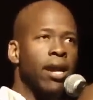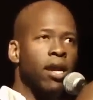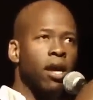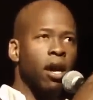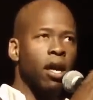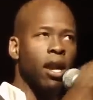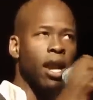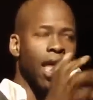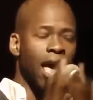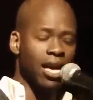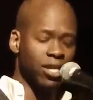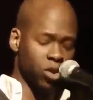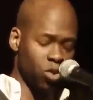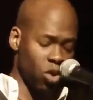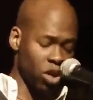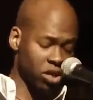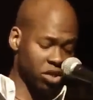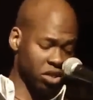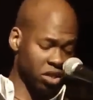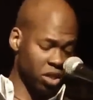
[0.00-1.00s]
And uh, last
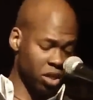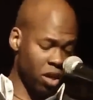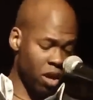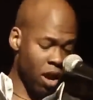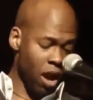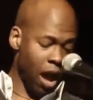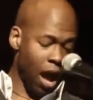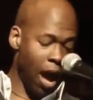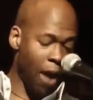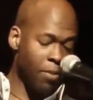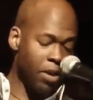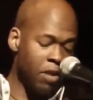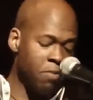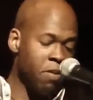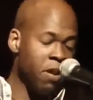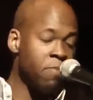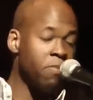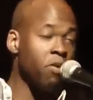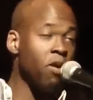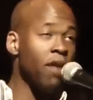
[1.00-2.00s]
question. How many
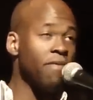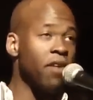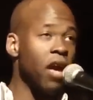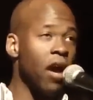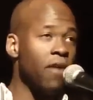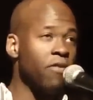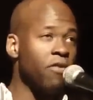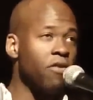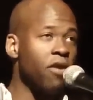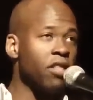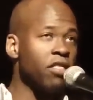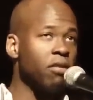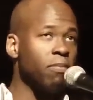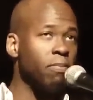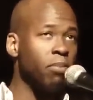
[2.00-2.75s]
people have ever read